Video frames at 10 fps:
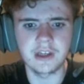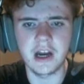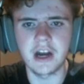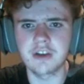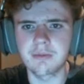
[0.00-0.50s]
I
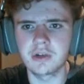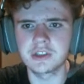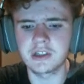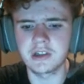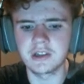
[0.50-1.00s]
already
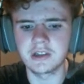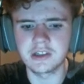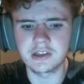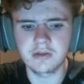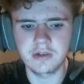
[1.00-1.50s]
posted in the
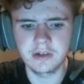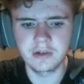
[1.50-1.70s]
Discord.